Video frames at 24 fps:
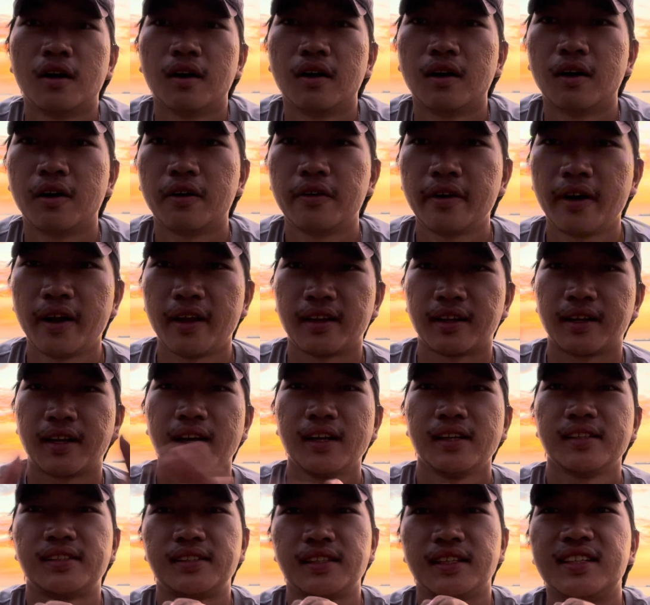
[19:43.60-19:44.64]
Alright
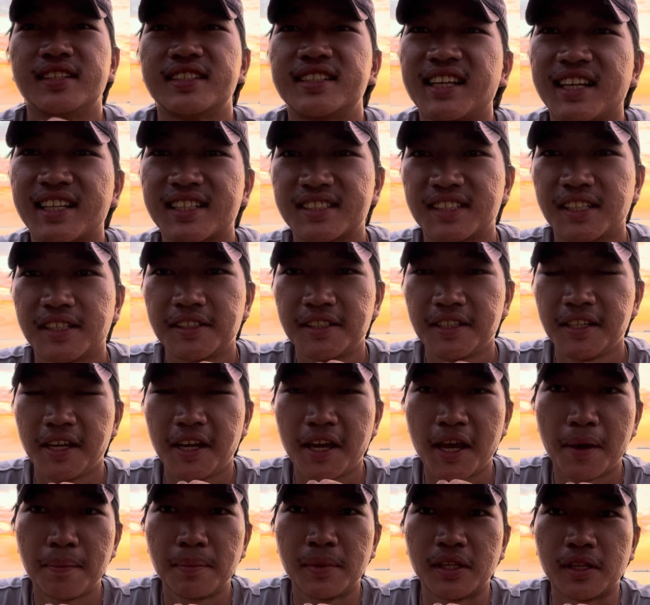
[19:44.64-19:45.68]
guys, it's
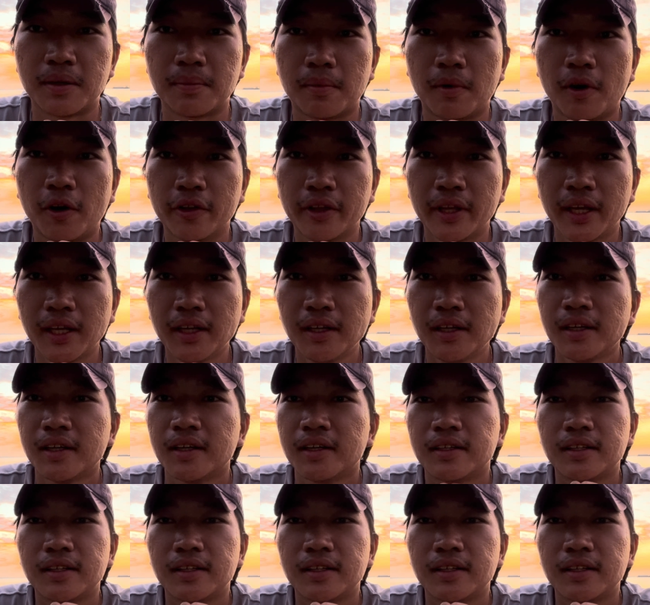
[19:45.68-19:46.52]
6:30 AM in the morning.